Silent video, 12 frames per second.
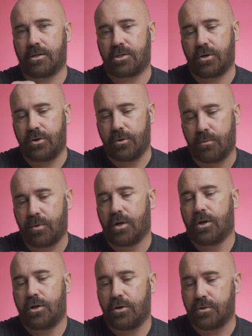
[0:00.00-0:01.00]
So you
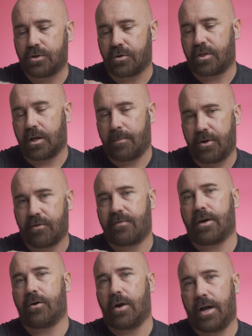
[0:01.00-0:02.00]
use your thumb and your
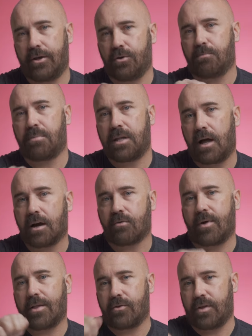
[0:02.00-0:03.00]
finger and you pluck
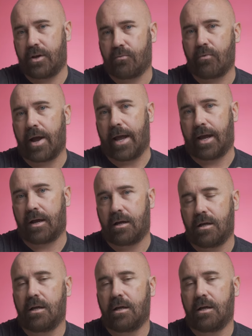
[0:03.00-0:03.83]
rather than rake.